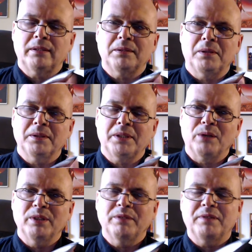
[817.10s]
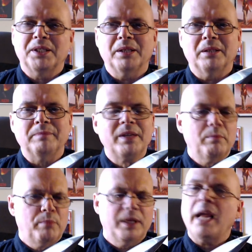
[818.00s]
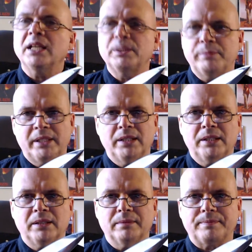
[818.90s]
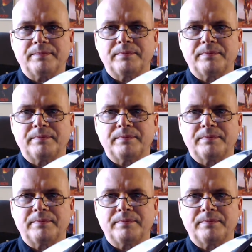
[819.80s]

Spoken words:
it's not terribly functional. But it has potential.